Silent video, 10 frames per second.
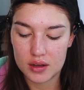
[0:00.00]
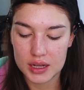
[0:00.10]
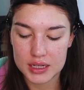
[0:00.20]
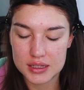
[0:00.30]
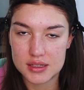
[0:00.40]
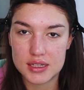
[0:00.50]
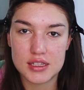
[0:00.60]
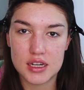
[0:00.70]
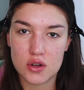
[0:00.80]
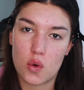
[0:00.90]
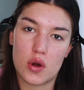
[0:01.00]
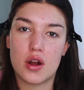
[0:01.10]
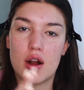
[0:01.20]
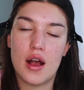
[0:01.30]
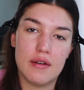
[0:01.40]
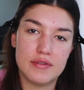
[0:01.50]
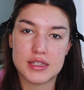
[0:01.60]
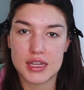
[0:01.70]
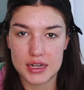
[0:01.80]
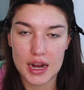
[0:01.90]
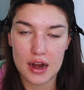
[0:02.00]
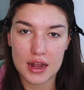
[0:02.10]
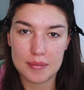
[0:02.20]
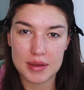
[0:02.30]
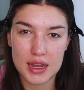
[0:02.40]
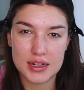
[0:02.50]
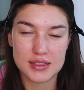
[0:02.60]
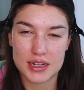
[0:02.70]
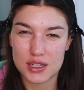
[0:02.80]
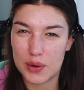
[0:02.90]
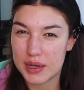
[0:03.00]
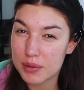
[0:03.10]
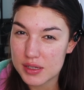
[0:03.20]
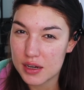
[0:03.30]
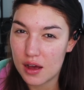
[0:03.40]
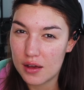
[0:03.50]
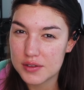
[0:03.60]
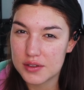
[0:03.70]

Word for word: a consistent order of skincare coming in, it's like twenty percent off.